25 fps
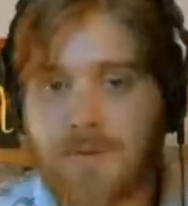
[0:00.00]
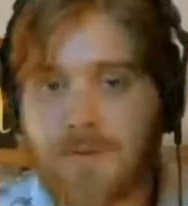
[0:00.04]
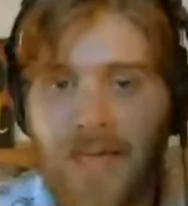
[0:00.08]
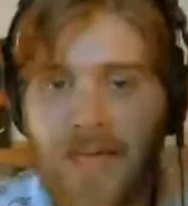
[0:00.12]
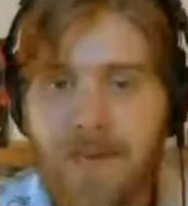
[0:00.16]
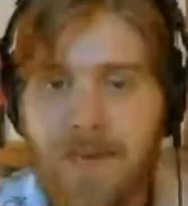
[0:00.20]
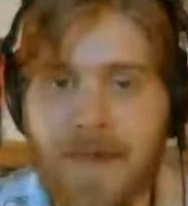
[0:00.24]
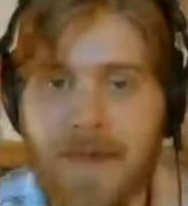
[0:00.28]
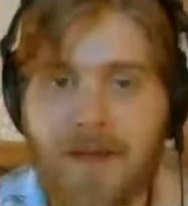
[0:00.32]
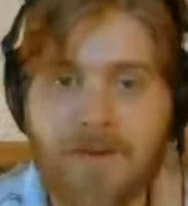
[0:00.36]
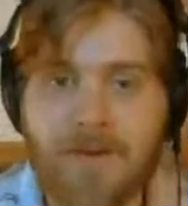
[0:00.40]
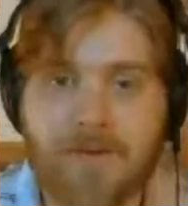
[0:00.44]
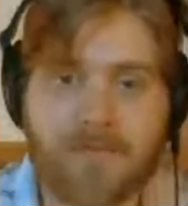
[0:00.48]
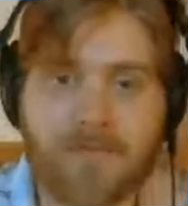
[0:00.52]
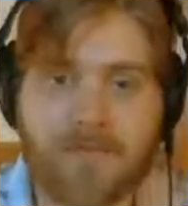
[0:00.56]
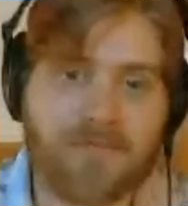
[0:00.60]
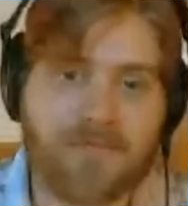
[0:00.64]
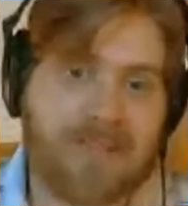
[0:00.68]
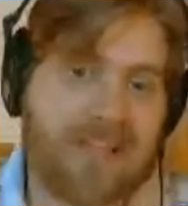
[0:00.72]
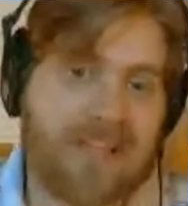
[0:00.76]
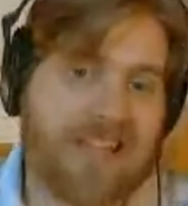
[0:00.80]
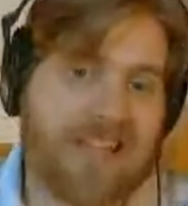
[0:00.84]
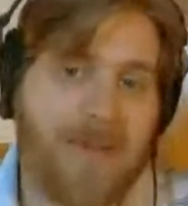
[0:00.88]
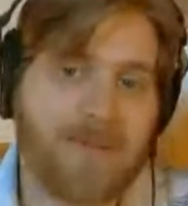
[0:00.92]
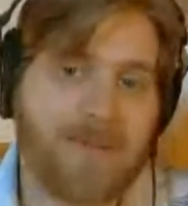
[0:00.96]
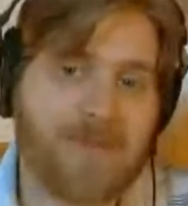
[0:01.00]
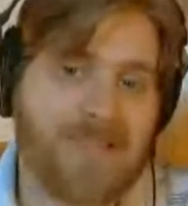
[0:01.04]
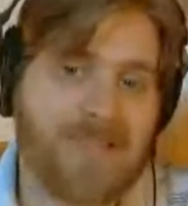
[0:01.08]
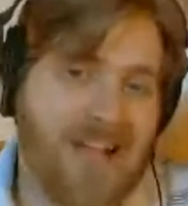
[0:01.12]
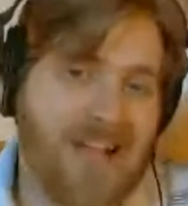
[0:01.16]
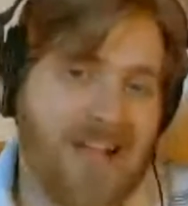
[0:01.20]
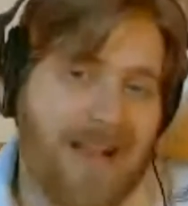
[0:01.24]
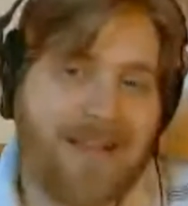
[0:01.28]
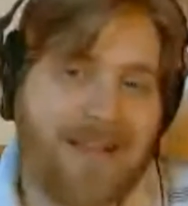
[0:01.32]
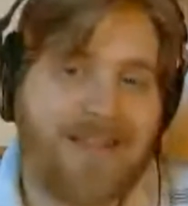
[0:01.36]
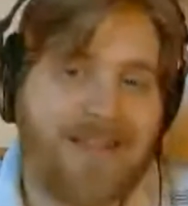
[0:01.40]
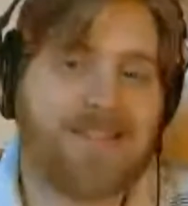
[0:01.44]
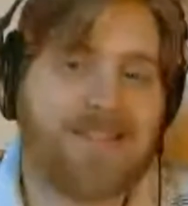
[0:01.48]
what came out of
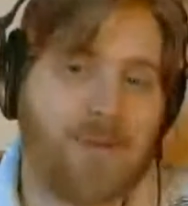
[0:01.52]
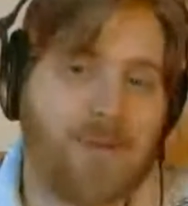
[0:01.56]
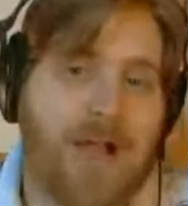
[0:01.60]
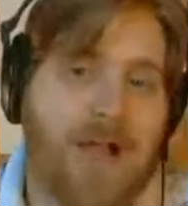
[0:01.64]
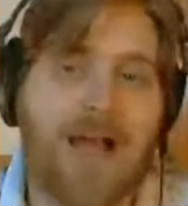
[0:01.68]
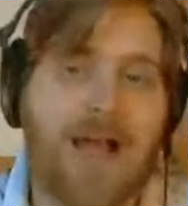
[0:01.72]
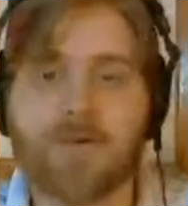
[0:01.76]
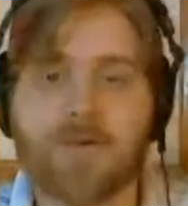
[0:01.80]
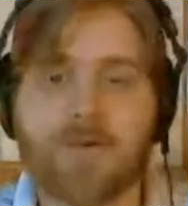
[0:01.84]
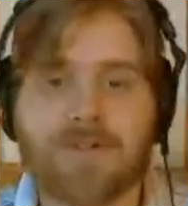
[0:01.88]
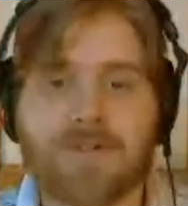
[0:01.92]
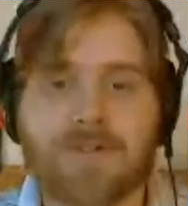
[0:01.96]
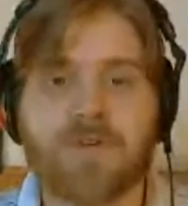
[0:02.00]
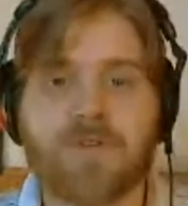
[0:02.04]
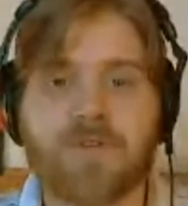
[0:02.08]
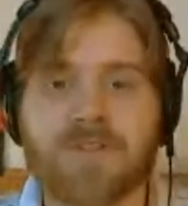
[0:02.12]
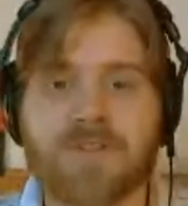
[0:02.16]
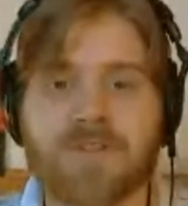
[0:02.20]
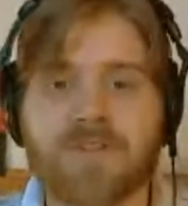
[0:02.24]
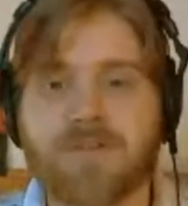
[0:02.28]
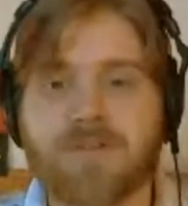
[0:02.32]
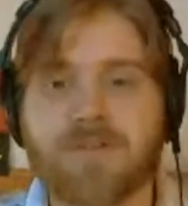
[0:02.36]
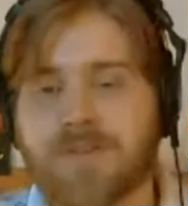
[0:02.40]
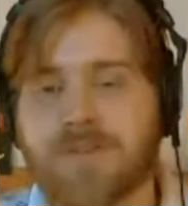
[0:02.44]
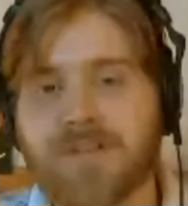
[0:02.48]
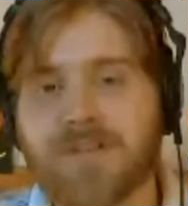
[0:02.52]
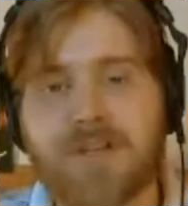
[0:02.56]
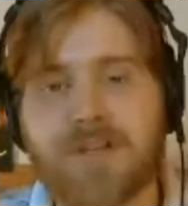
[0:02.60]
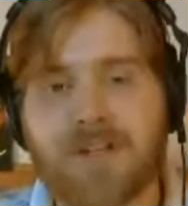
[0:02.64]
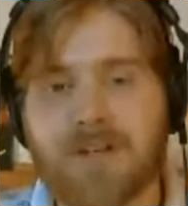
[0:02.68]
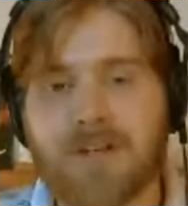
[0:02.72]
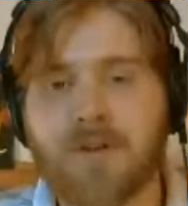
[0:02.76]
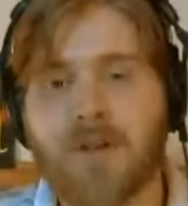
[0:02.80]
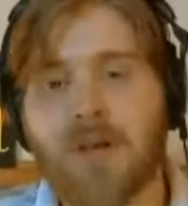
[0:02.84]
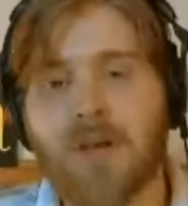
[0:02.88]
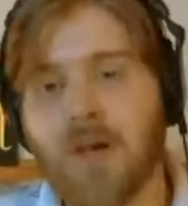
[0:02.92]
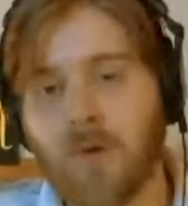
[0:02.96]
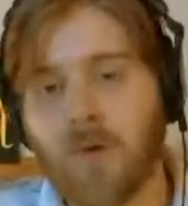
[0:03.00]
Gamescom, at least what I was most interested
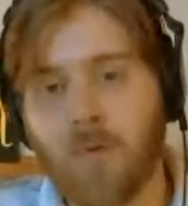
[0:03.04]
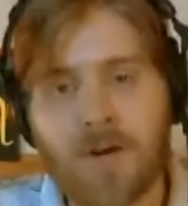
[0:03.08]
in.